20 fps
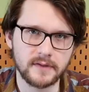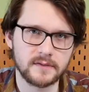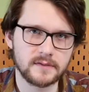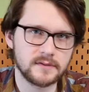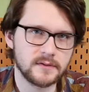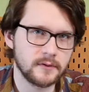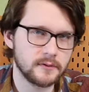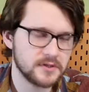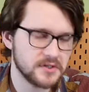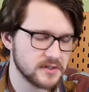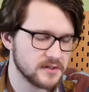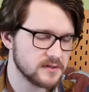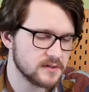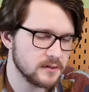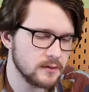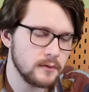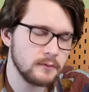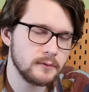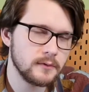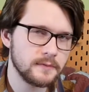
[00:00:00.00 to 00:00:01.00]
so just
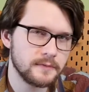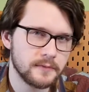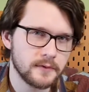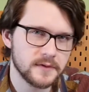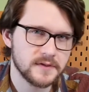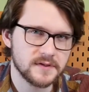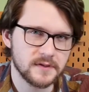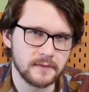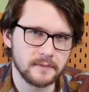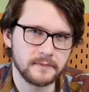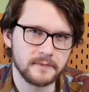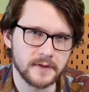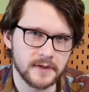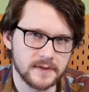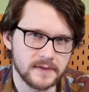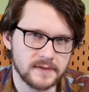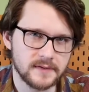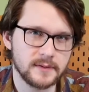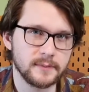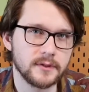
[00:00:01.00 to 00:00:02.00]
look for something
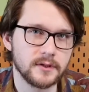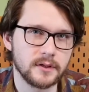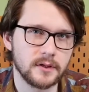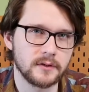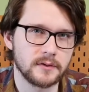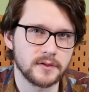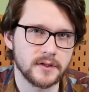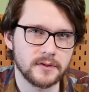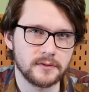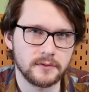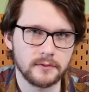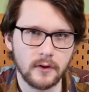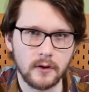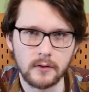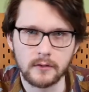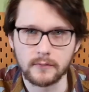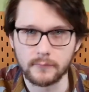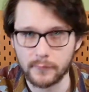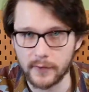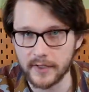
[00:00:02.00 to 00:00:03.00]
similar that you
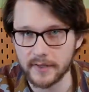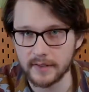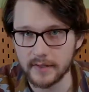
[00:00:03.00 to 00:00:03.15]
already